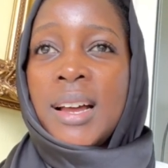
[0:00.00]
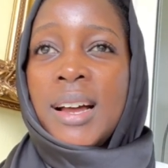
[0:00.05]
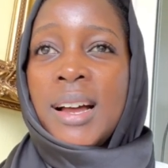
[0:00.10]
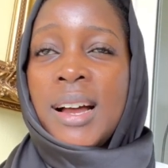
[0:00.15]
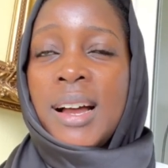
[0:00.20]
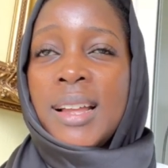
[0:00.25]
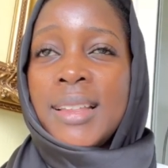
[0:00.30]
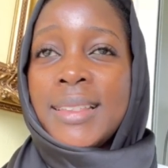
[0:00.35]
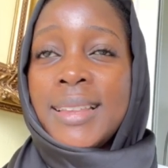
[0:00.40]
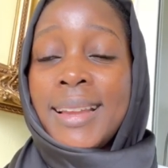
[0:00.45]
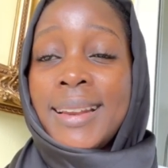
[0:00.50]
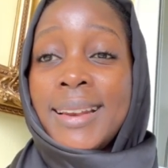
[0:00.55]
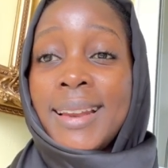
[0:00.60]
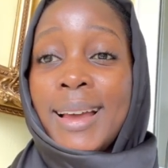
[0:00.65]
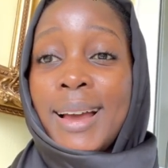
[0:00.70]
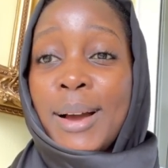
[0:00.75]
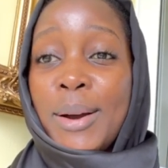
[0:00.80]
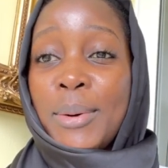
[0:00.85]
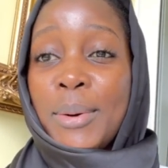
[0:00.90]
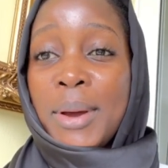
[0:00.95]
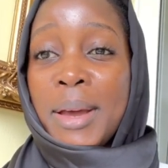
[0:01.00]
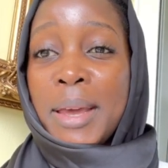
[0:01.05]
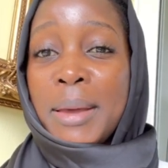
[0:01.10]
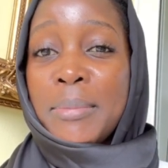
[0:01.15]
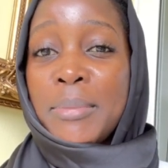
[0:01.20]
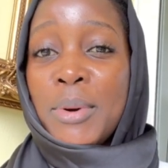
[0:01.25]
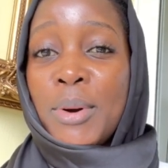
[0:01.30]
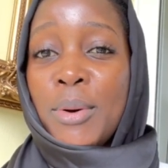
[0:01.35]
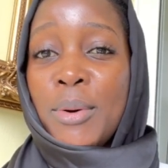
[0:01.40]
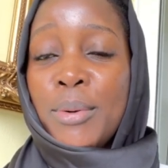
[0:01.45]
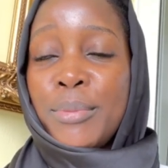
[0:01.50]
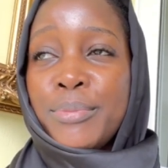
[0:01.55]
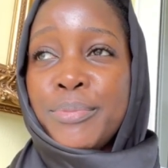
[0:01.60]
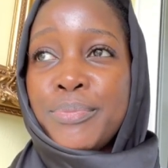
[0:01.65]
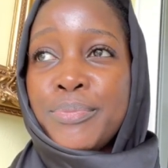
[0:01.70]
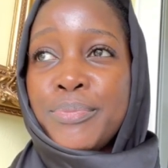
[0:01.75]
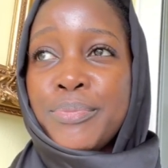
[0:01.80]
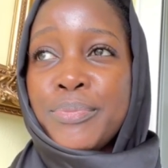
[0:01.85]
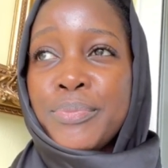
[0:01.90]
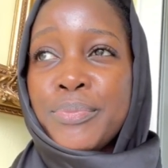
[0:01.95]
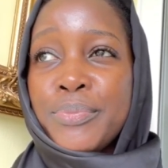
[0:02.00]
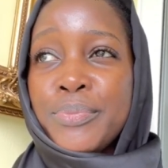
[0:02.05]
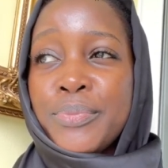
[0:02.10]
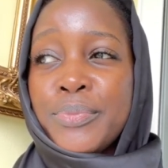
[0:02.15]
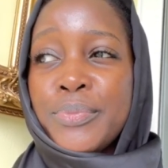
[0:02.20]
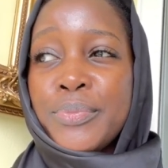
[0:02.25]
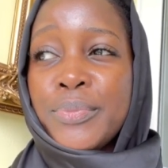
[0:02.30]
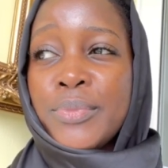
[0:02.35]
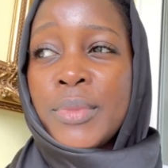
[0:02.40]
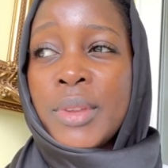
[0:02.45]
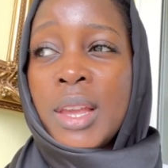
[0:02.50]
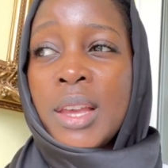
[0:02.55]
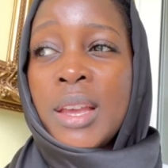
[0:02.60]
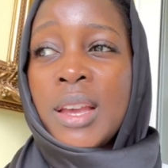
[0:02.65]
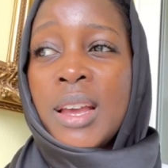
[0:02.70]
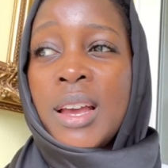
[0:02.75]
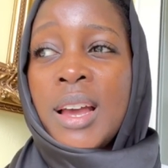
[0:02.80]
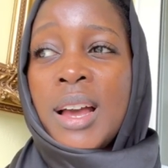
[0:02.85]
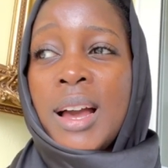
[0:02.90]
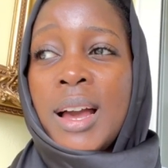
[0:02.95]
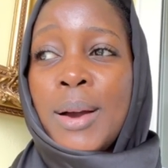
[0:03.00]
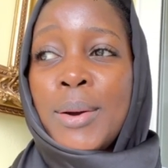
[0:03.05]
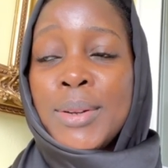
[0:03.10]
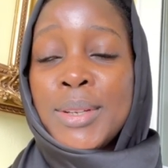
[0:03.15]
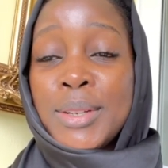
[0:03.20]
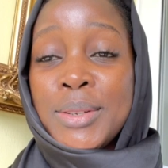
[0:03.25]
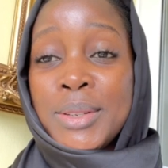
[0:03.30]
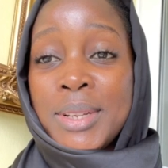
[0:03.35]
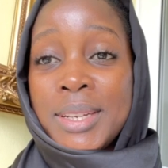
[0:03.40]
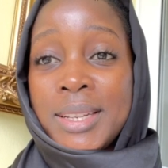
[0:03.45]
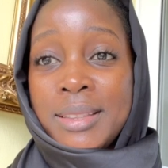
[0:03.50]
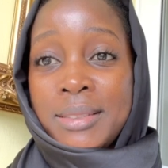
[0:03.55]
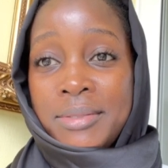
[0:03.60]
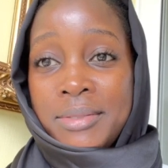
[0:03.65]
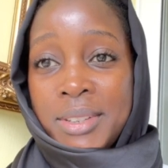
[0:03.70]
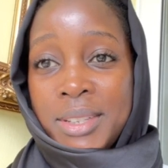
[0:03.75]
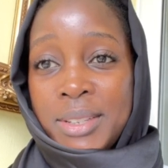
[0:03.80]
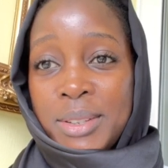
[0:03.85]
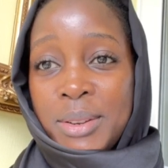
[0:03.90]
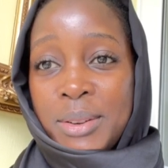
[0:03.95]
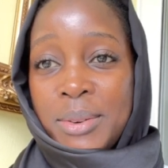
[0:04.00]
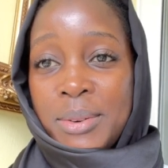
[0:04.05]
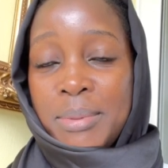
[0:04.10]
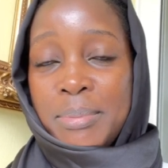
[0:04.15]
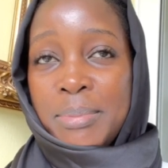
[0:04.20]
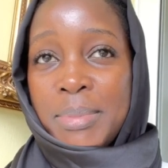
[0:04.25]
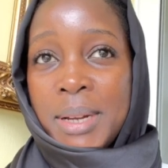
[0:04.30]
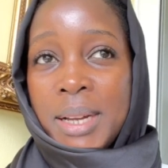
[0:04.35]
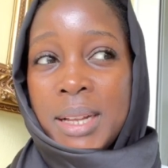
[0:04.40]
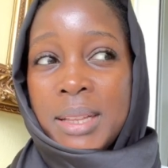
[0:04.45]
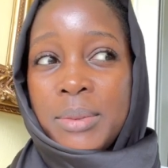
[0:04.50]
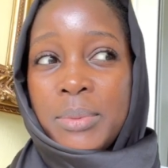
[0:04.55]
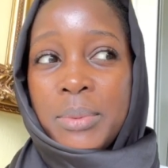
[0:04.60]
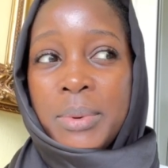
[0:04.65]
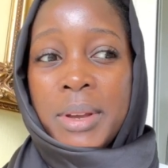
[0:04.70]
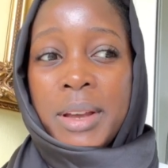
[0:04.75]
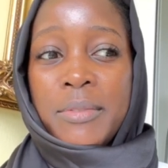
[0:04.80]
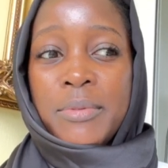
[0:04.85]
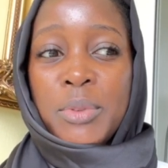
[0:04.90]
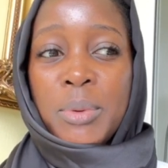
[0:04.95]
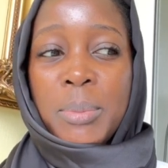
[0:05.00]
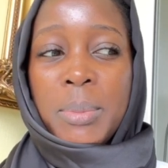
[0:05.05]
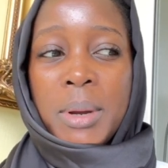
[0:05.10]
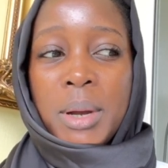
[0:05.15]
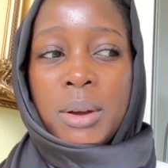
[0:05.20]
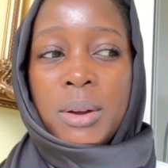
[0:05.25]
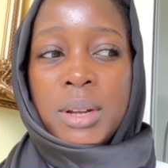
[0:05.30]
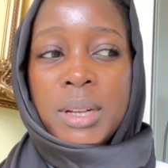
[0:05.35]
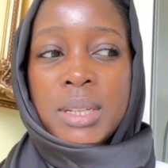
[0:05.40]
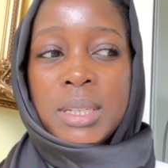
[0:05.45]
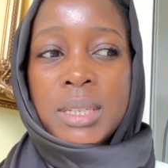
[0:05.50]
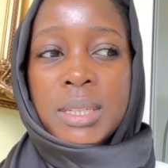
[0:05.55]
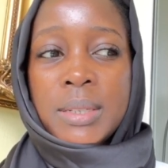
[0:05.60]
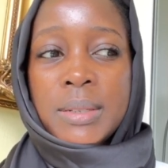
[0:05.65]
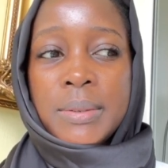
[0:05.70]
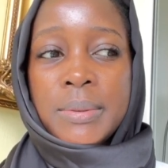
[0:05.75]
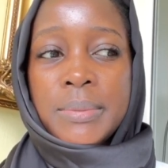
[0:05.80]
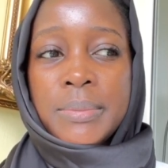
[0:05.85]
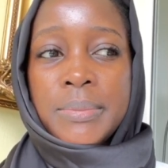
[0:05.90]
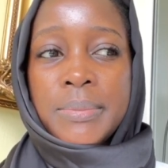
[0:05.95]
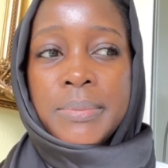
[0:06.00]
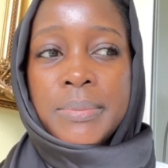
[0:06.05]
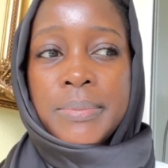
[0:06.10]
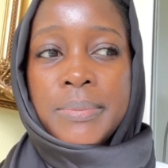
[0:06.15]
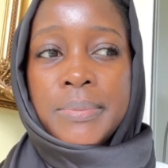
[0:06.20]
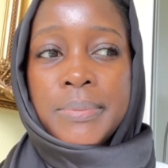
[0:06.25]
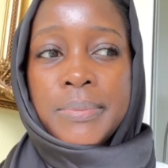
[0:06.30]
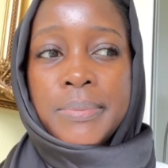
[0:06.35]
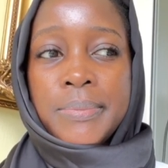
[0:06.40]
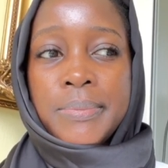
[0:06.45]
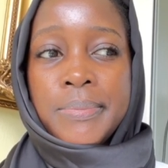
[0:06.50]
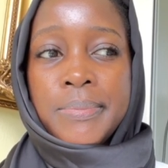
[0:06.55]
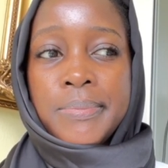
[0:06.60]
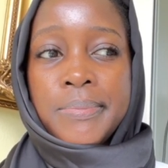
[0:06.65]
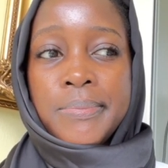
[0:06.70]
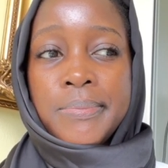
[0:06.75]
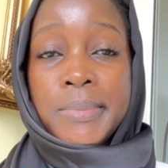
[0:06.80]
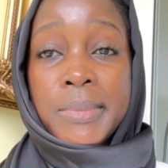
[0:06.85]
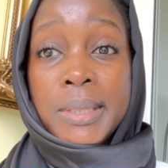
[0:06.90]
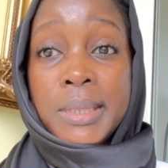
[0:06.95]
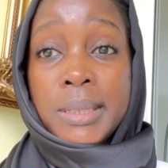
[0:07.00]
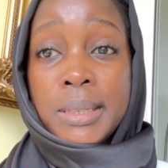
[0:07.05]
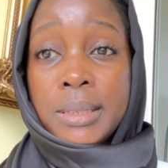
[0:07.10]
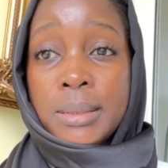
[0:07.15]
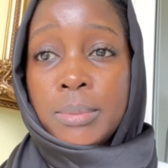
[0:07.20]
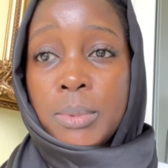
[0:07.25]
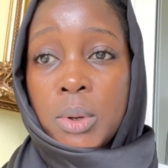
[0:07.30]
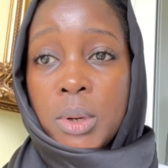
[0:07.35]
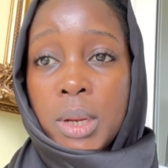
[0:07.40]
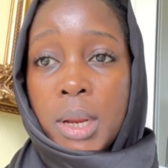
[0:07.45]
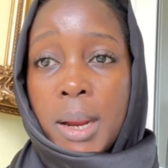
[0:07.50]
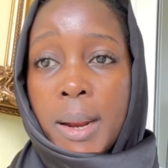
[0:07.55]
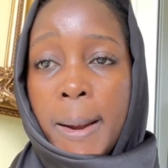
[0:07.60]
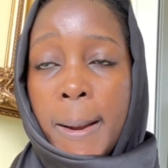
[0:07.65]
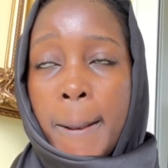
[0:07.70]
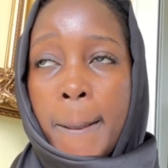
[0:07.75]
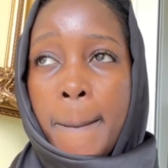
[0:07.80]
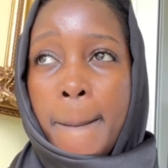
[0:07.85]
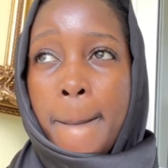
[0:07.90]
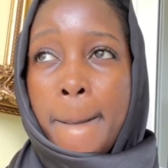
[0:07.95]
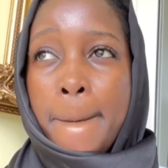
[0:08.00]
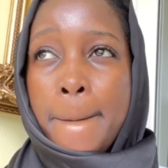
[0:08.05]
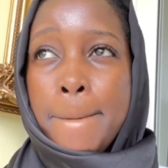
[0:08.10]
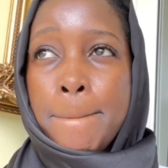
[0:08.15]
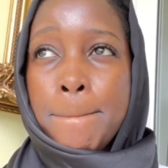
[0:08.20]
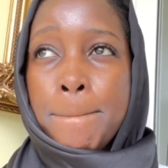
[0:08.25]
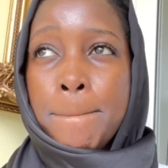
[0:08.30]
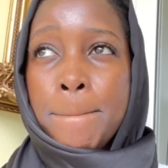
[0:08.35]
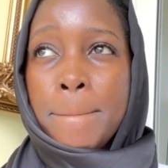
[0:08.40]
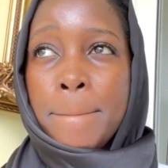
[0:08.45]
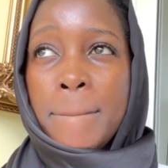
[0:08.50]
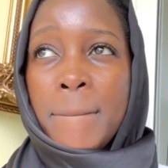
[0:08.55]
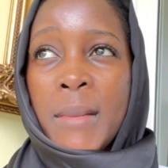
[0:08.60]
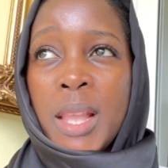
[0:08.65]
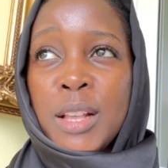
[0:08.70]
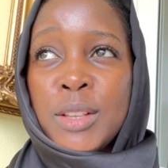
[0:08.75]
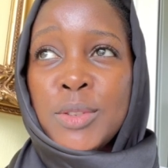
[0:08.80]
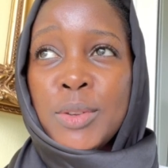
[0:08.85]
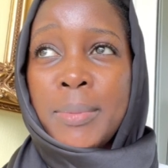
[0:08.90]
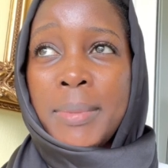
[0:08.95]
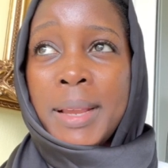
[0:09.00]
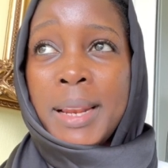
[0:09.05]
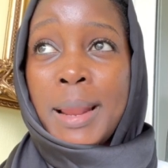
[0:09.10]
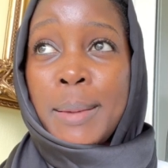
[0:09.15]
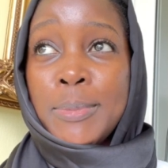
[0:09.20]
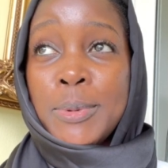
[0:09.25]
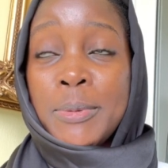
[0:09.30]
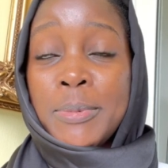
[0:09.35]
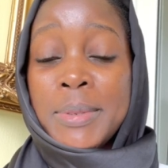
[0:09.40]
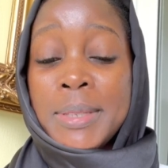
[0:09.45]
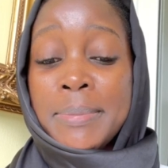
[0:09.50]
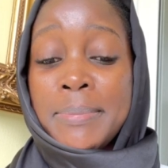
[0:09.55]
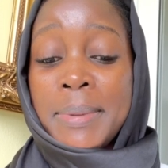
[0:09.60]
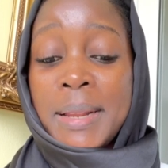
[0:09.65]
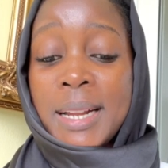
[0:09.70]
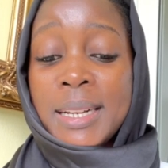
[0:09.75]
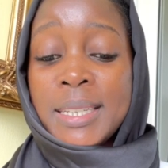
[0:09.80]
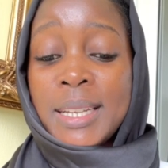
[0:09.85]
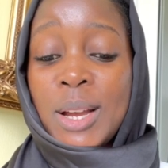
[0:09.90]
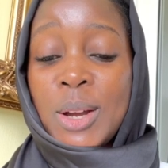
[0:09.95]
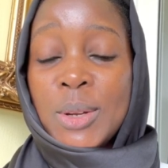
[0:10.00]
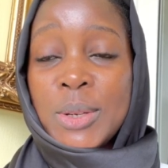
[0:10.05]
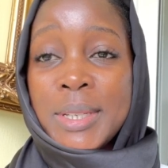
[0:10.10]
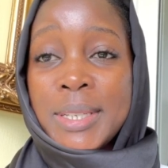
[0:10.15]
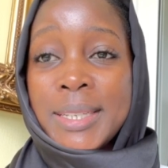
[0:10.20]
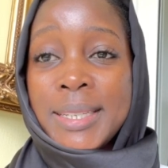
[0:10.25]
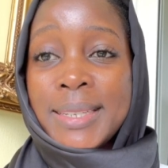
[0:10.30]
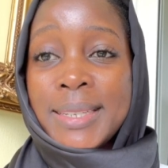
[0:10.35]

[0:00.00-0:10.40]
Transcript: And then now I am home. I wanted to edit the video, but we have no power since morning. So my laptop is blacked out.